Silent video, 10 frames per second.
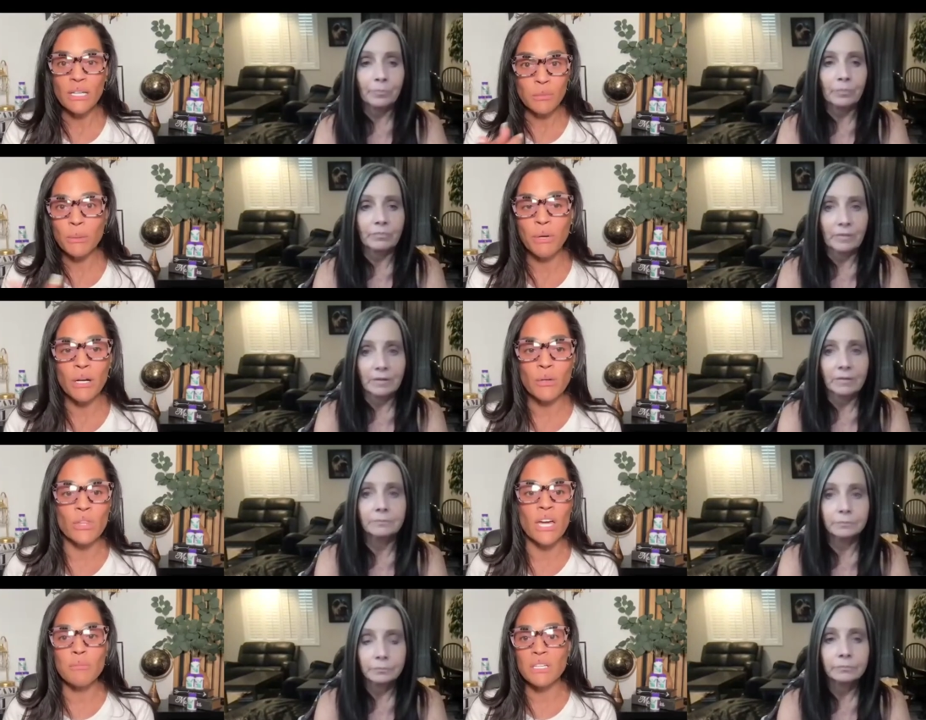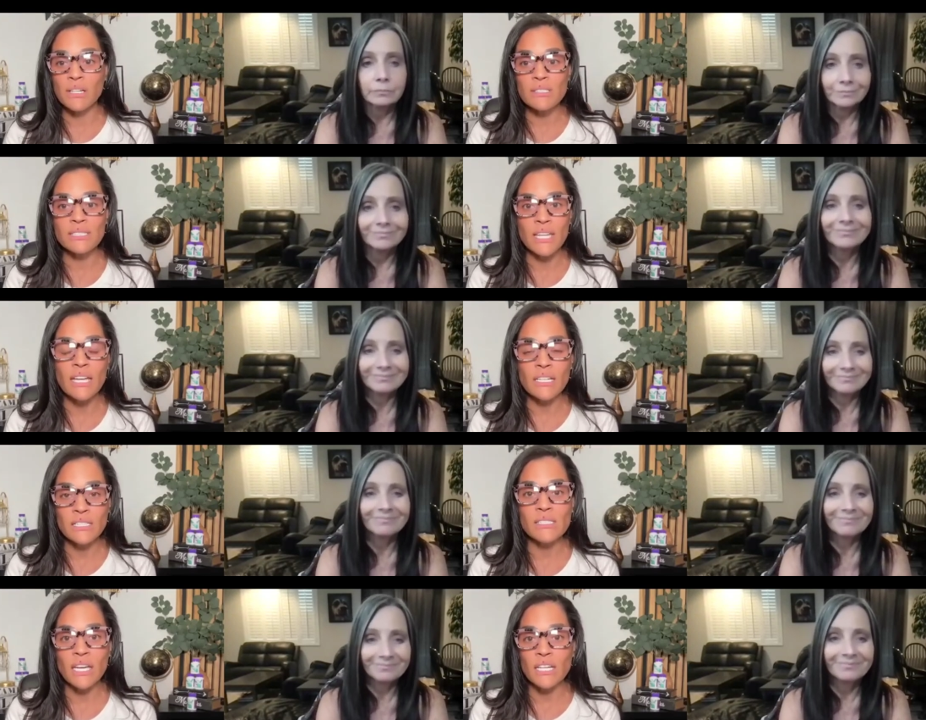Speaker 1: I'm going to borrow that because that
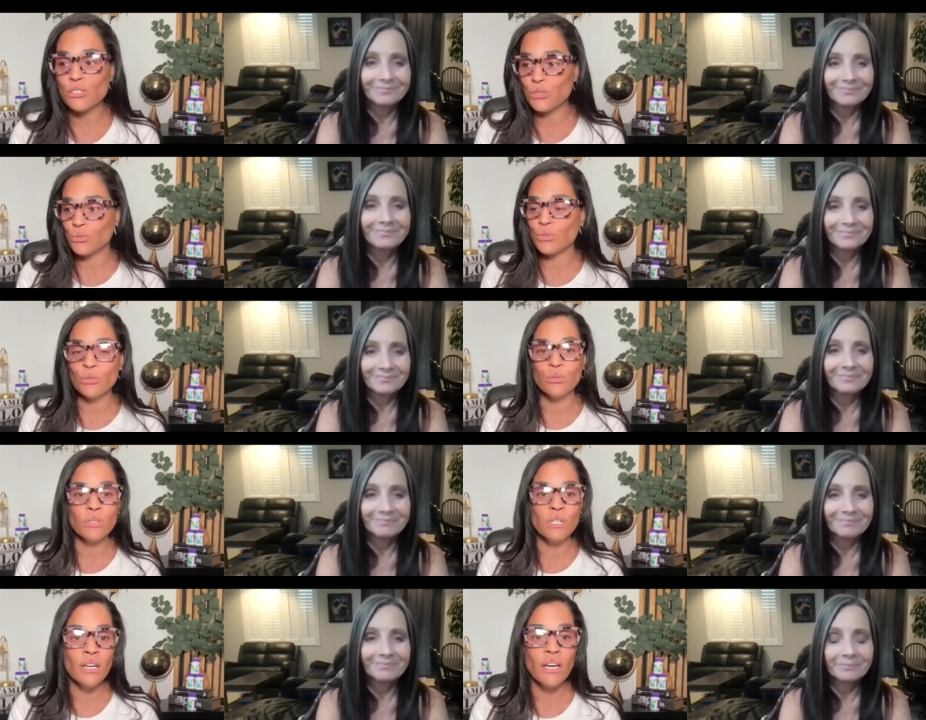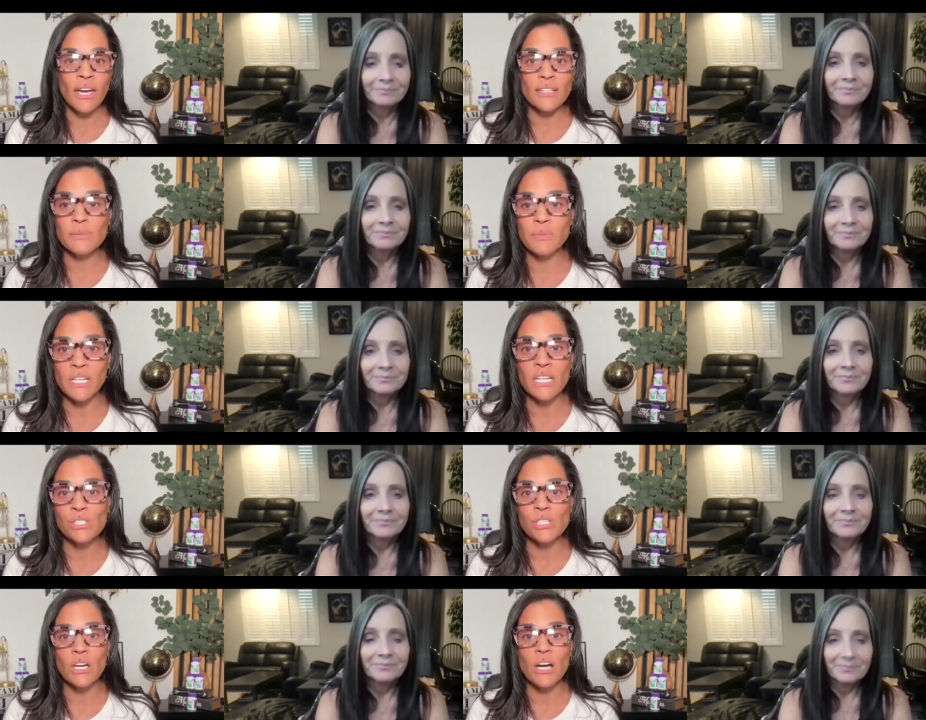is a true
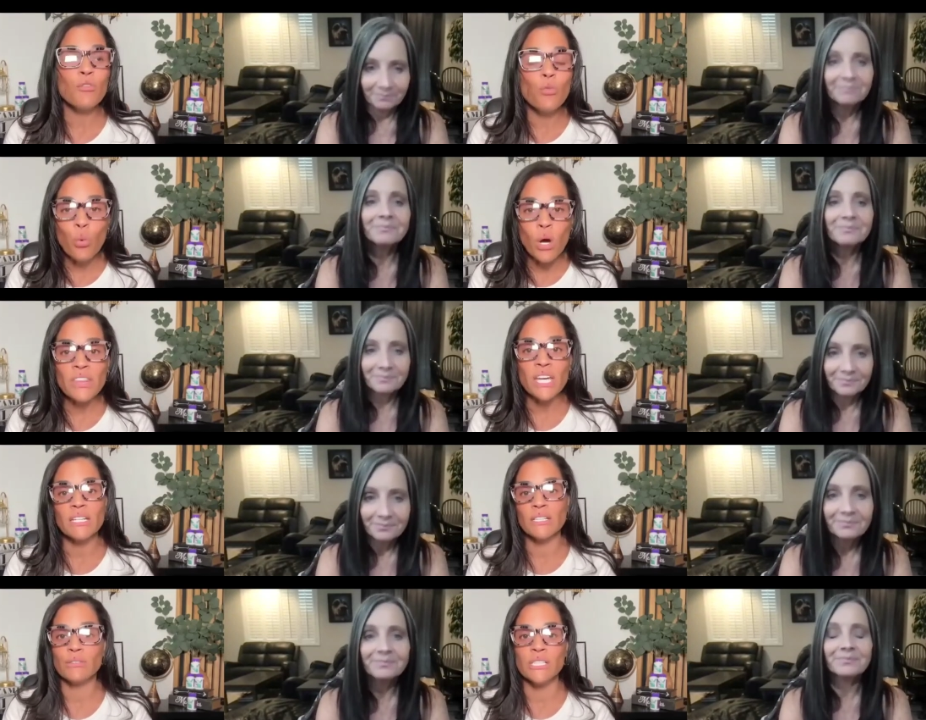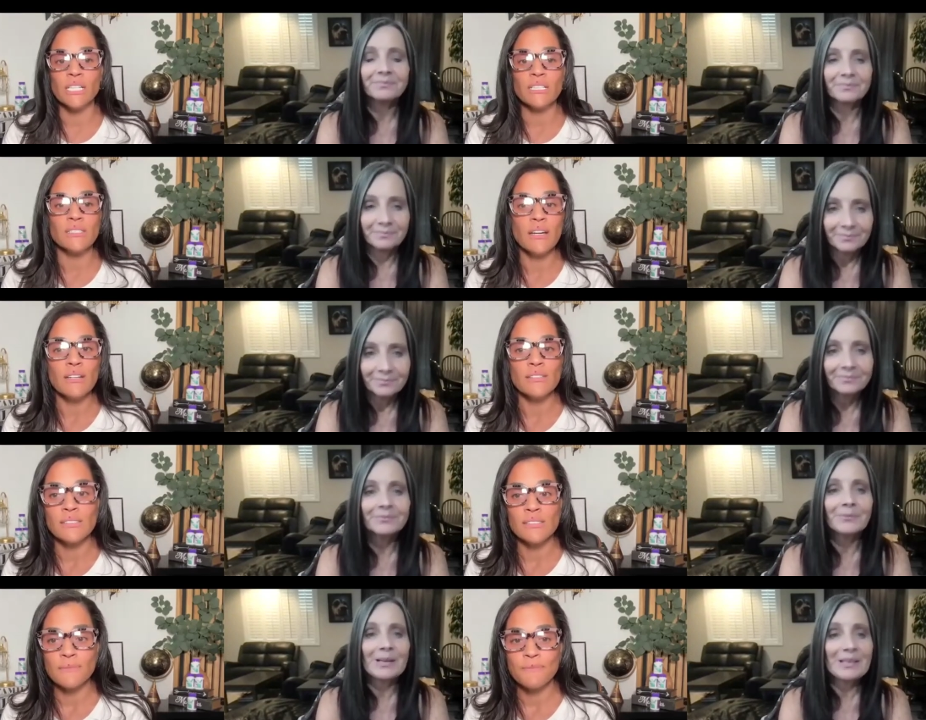explanation of what that ingredient
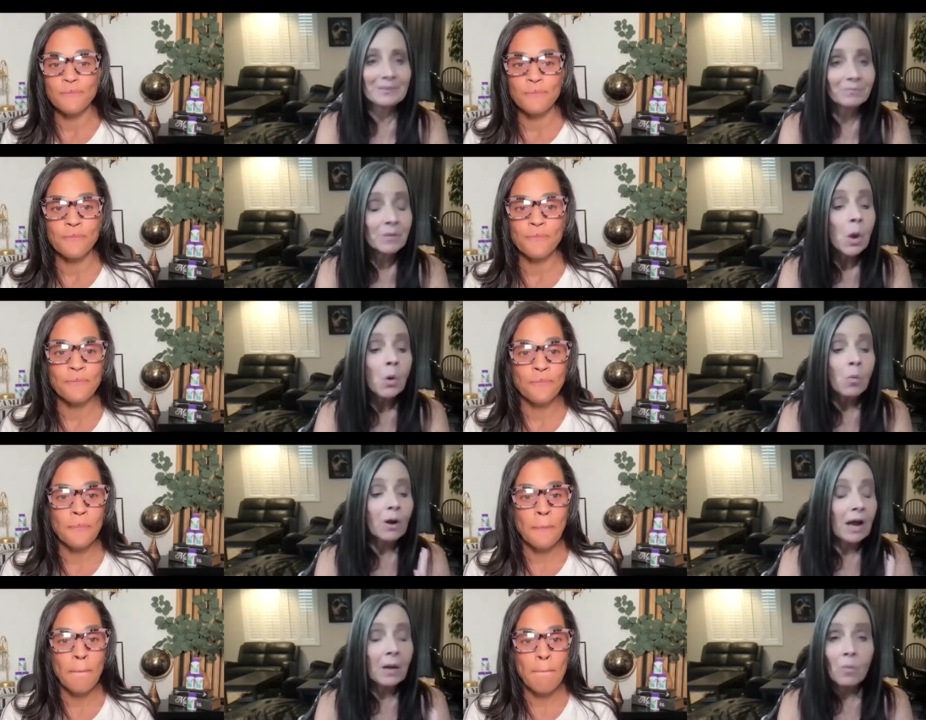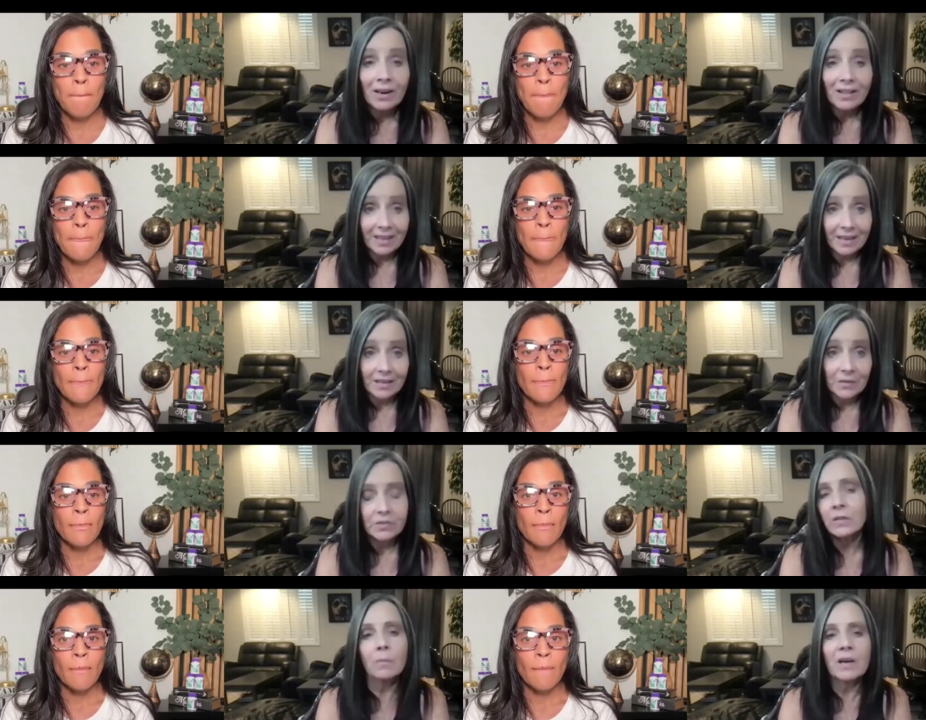does.
Speaker 2: Right. Well, I want to thank you
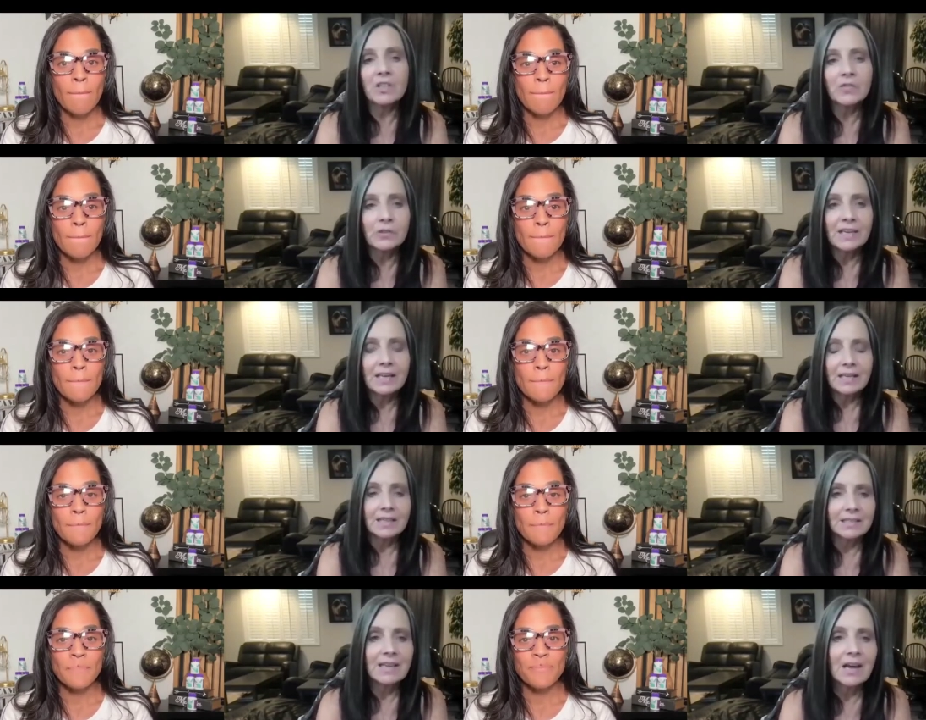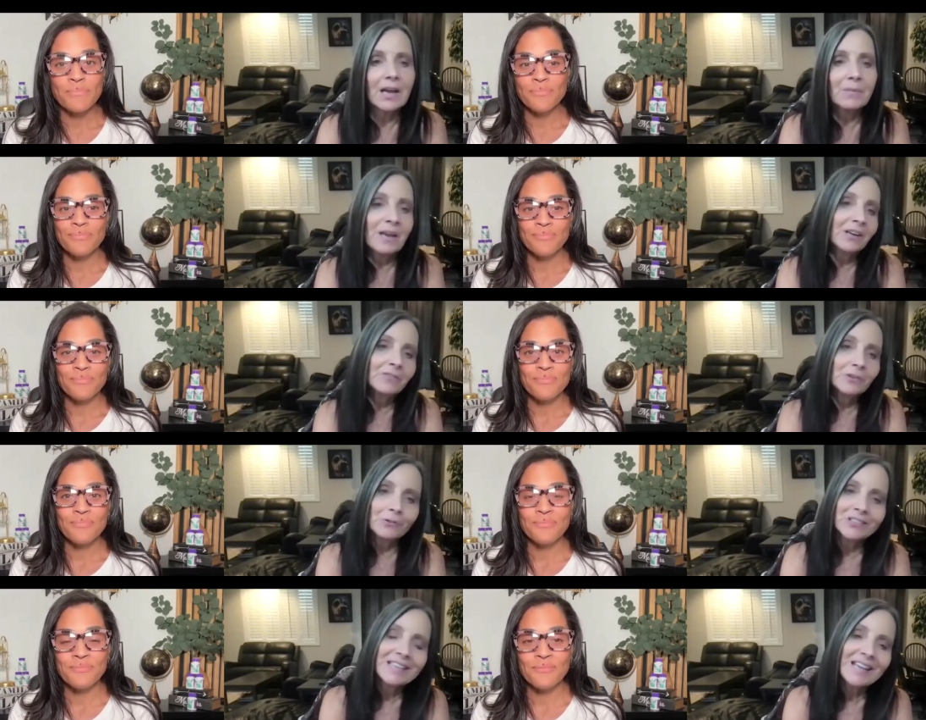so much for taking the time out of your
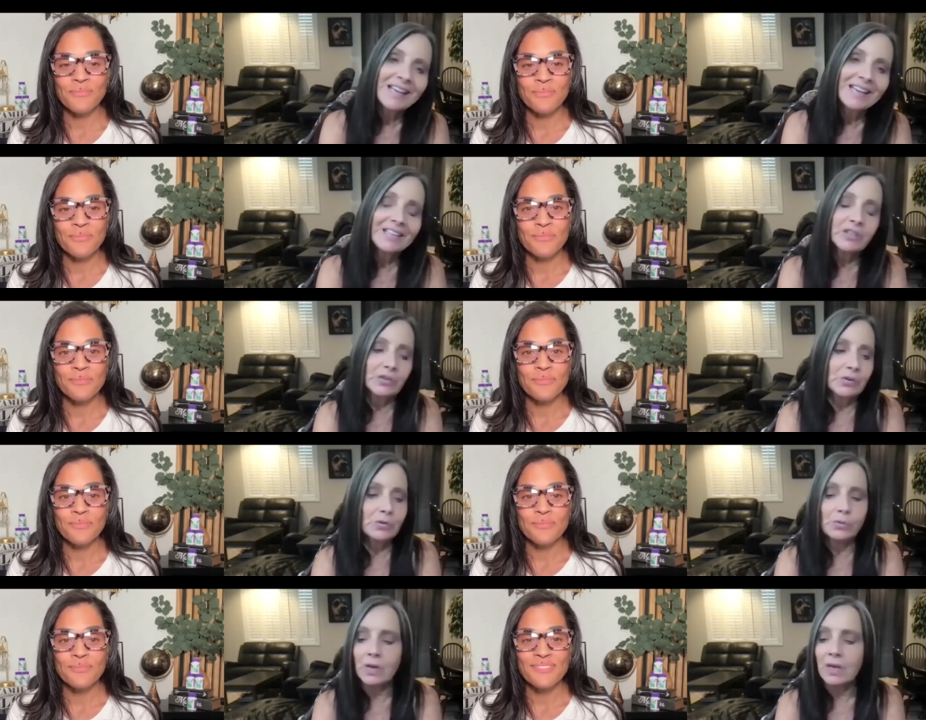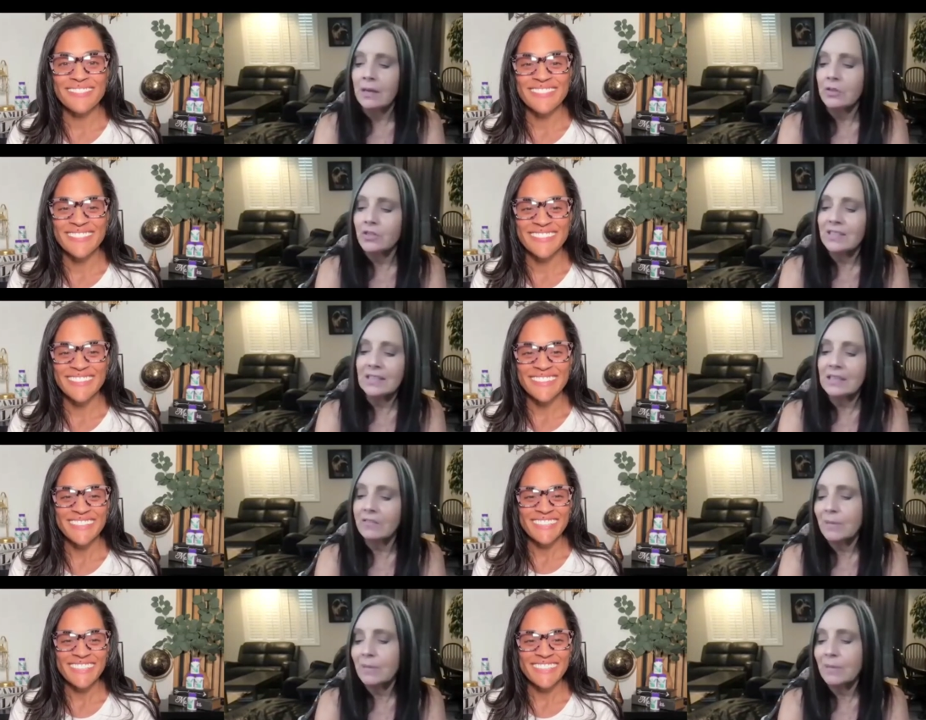day to just give